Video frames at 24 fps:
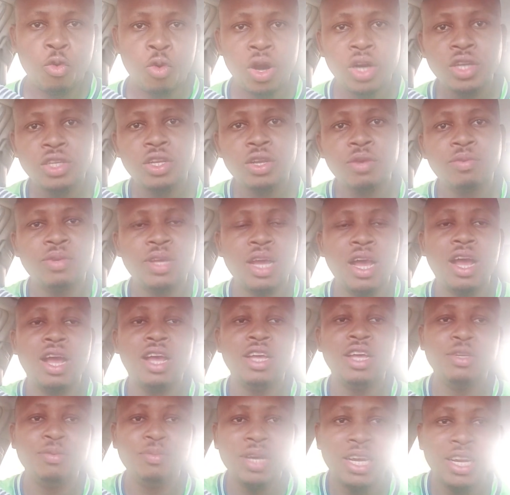What's up,
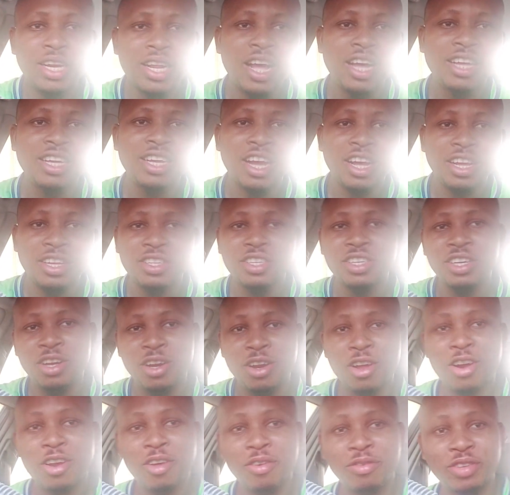guys? Man, I got a
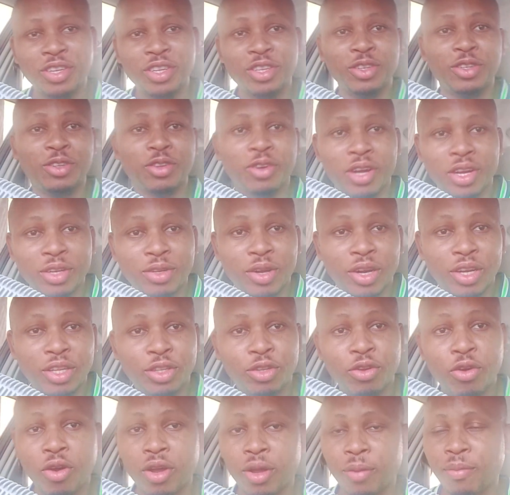lot of things to
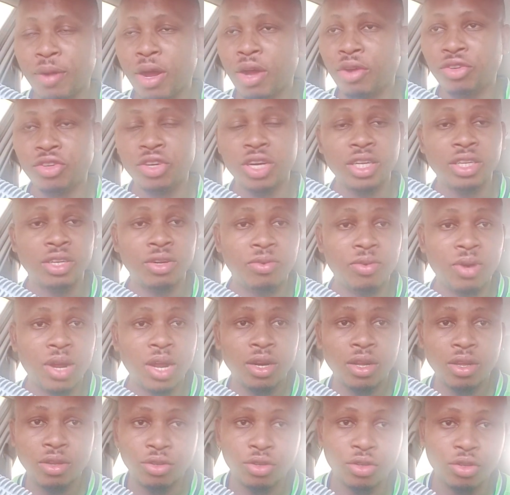actually talk about trending
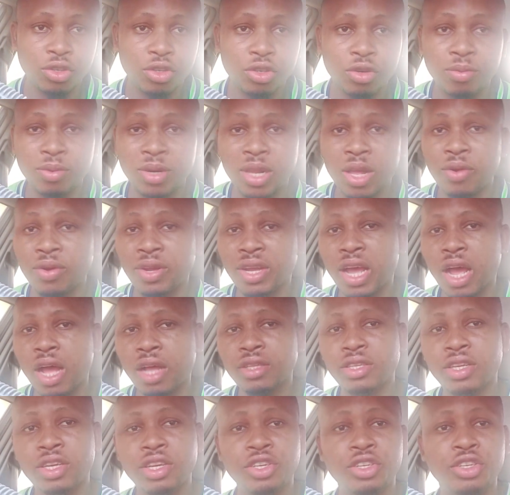right now on social media. We
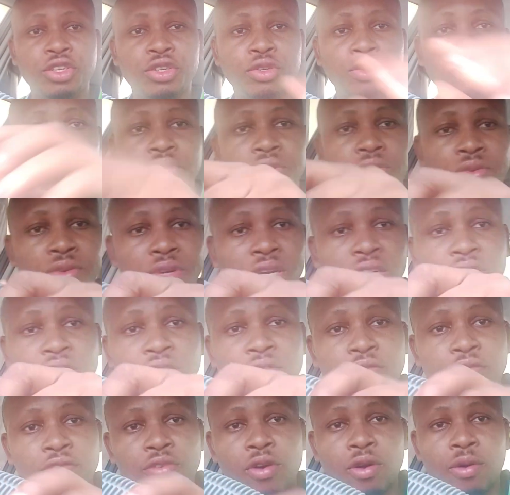got issues
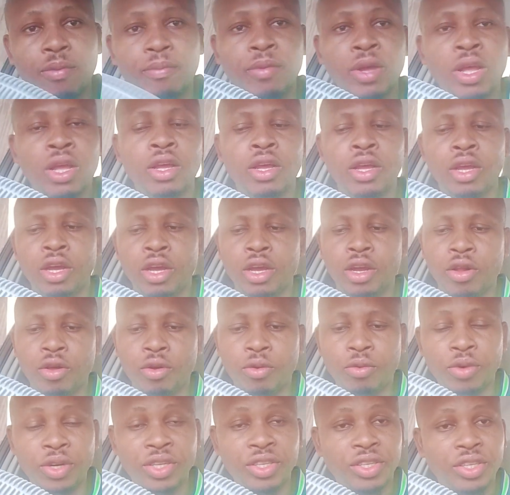ranging from, you
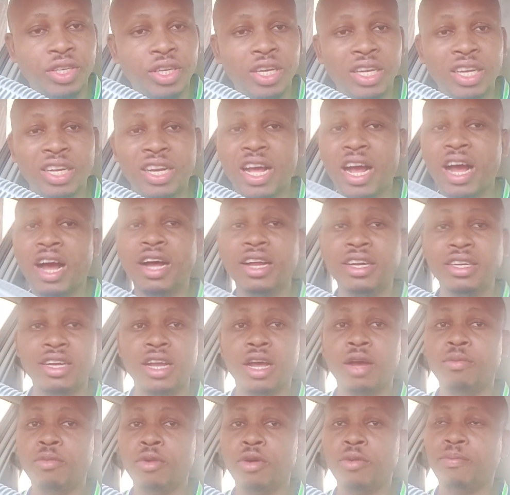know, Wizkid and
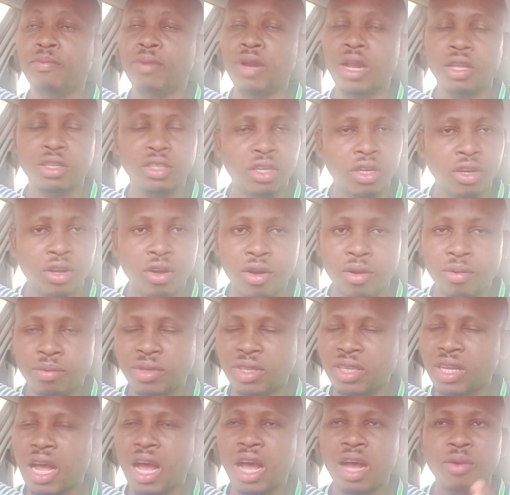now on
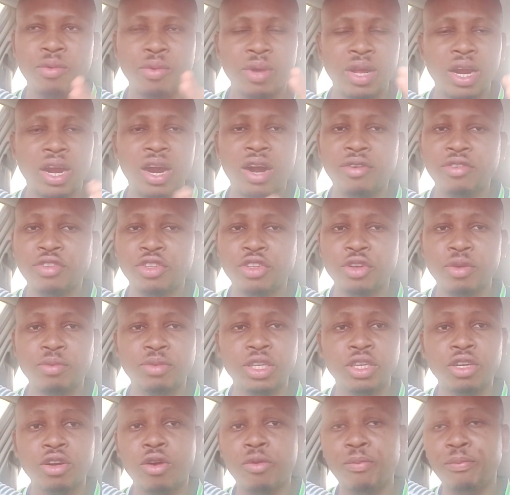Platinunz, and we have
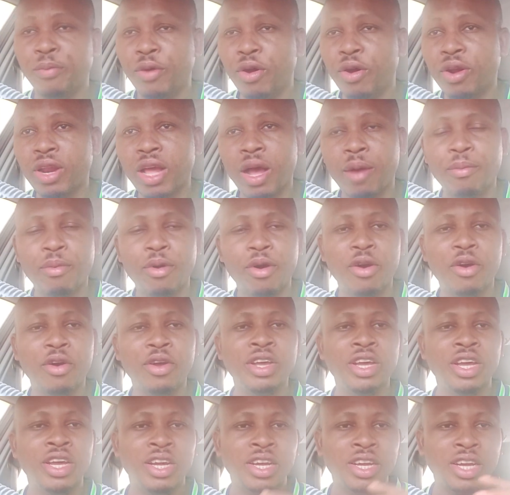something on Burna
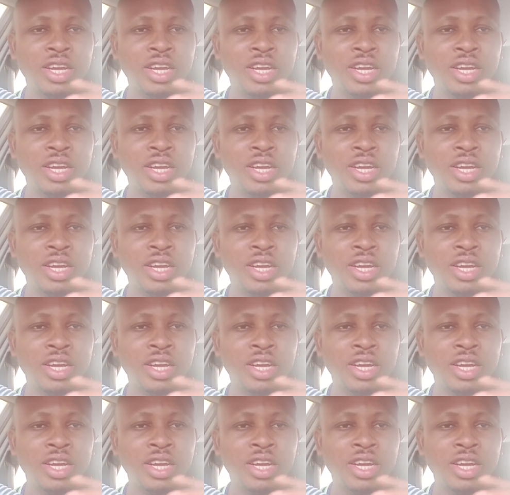boy